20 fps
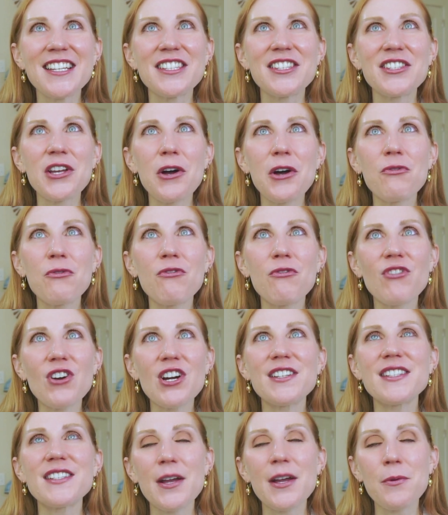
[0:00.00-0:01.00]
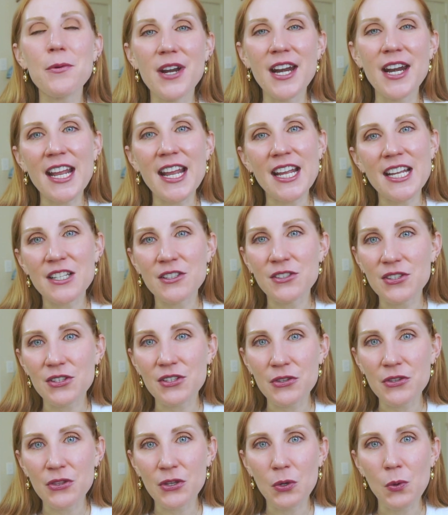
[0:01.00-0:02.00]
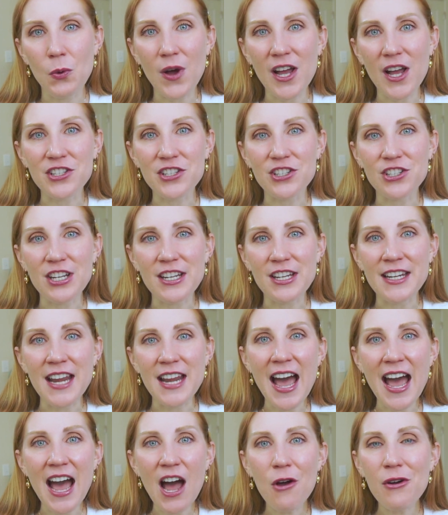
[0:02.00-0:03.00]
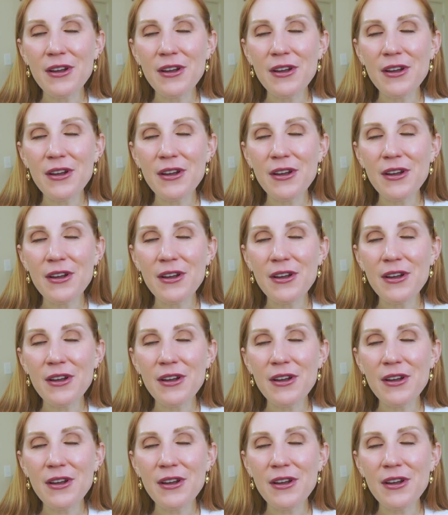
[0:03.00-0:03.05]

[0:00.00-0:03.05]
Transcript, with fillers: So, first, I want to answer the question how